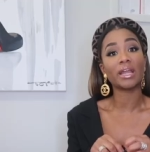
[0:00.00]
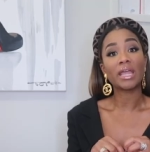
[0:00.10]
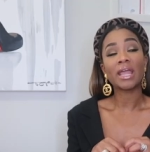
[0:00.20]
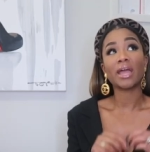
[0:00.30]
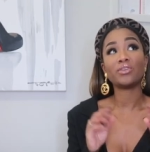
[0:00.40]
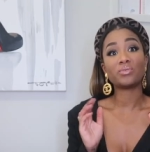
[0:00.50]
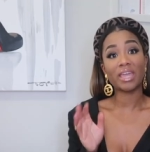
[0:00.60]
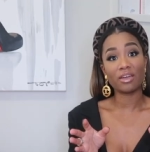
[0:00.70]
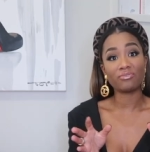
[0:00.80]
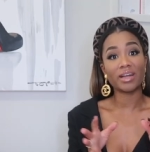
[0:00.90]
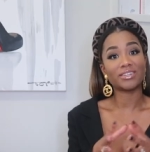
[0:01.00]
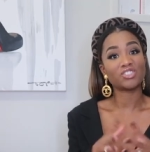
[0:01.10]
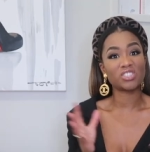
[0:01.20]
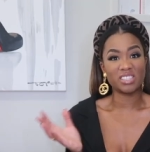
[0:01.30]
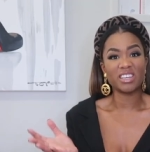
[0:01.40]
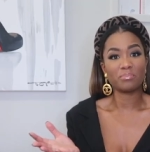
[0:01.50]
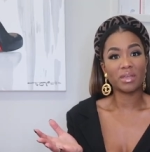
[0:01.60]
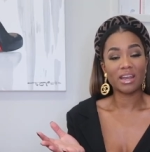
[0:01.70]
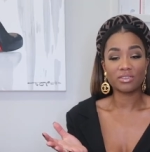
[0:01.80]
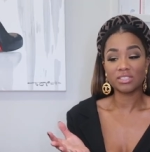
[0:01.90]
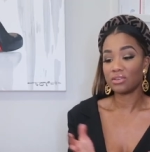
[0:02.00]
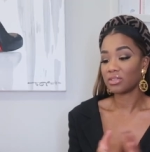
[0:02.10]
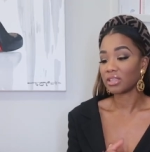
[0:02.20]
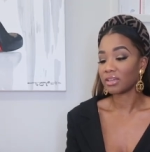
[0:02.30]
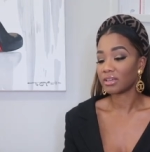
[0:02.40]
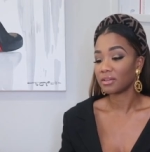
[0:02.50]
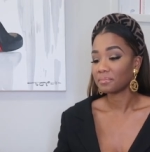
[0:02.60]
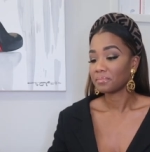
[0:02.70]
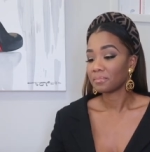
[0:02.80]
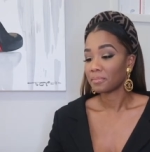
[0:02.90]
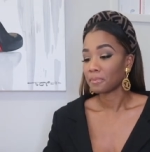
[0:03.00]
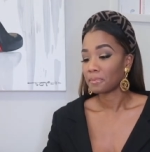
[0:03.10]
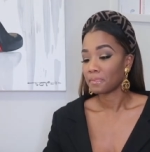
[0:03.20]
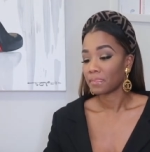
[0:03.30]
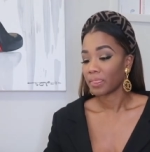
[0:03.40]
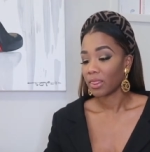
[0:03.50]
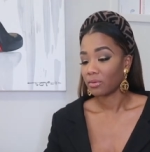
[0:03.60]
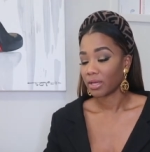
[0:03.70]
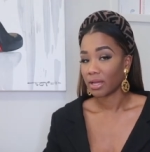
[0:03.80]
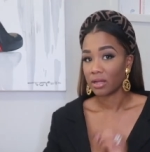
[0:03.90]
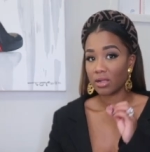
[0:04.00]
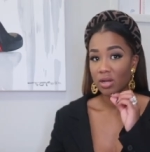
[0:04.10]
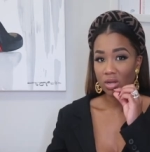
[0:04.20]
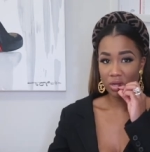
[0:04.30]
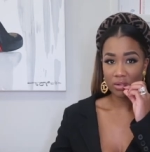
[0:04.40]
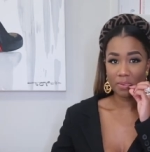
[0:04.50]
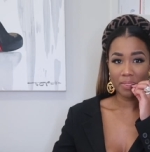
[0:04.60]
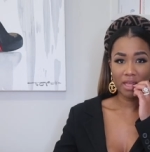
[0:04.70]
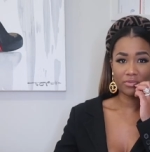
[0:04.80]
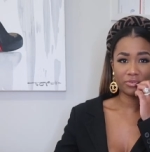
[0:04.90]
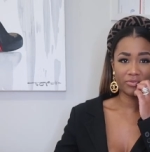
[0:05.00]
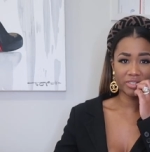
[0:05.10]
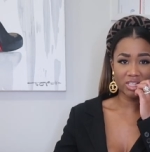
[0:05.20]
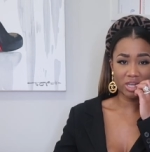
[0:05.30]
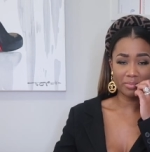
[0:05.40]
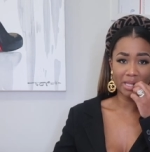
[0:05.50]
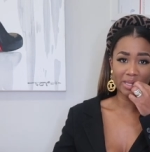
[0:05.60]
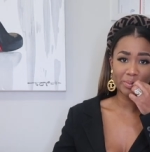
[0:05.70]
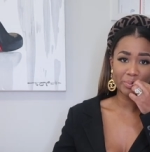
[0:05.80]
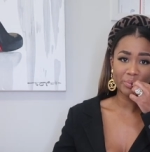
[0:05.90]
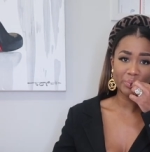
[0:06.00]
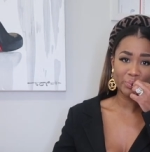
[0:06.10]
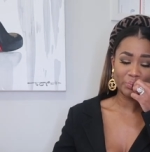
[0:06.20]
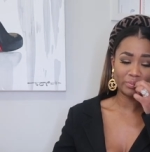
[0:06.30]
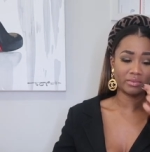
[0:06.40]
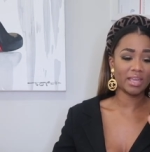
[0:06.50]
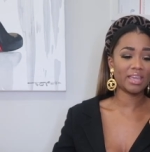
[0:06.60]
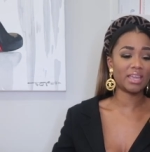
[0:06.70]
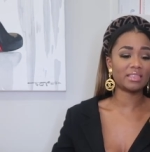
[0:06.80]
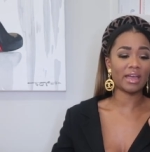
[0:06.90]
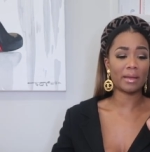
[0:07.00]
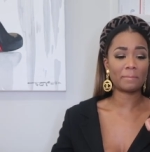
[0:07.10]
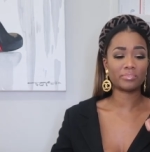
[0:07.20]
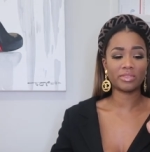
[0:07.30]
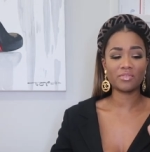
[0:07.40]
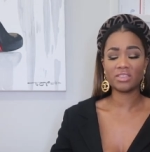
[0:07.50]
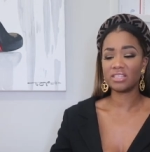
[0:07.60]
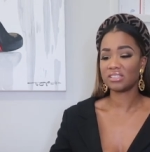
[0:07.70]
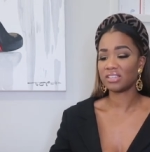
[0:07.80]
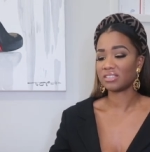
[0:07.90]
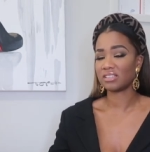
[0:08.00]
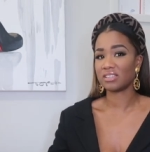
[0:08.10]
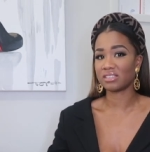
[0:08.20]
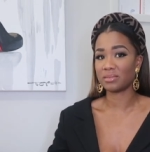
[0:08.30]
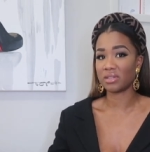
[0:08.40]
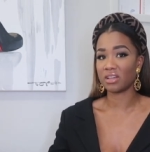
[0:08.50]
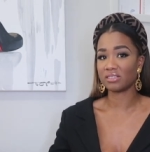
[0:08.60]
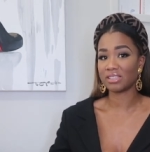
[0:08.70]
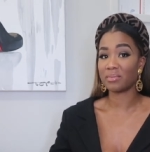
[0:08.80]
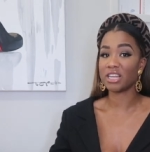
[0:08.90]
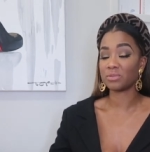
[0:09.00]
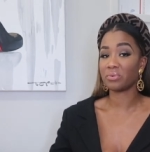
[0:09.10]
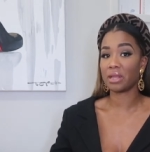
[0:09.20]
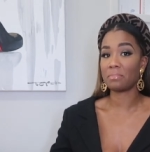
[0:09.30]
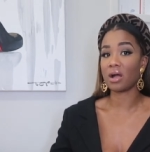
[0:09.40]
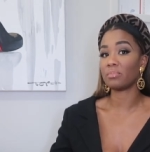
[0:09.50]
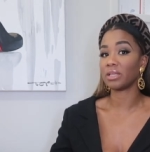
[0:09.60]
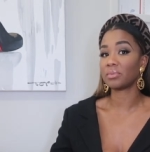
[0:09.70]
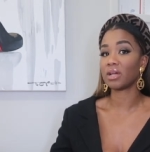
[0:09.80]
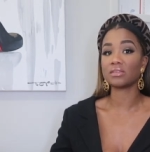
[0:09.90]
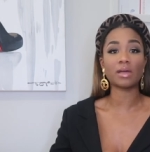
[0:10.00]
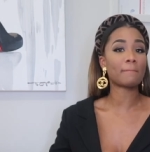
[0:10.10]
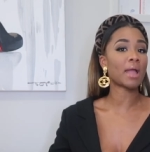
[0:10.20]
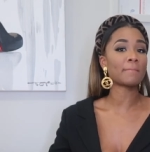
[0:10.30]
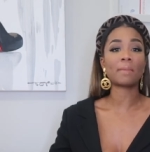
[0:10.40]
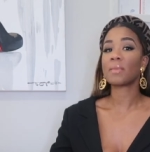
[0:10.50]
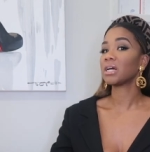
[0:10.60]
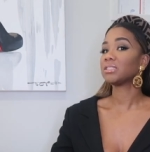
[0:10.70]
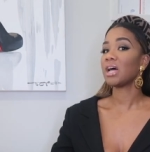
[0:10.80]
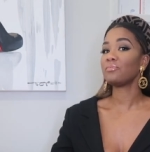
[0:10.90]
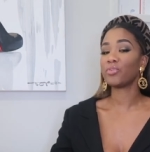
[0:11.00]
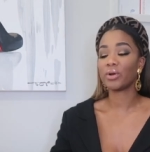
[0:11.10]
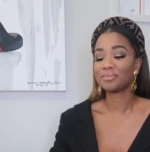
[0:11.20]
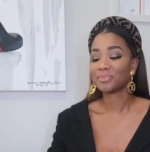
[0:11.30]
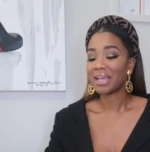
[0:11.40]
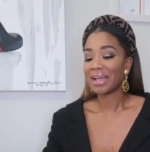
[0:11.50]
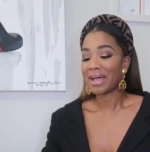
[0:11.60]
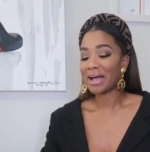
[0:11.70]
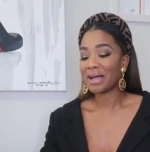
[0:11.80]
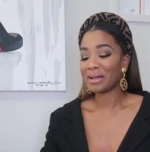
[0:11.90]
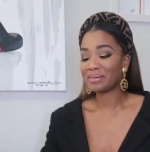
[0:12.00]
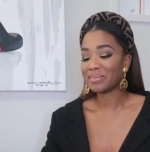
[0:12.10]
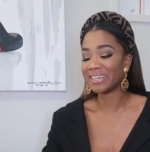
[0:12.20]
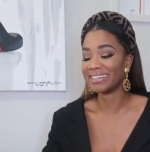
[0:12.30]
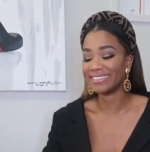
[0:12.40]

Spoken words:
it and you can't find it, just DM me and I'll send you the link. Okay. Oh, I have a fuzzy on my lip. I hate that. Everything sticks to this lip gloss. I mean, it's pretty bomb lip gloss. Tom Ford. I'm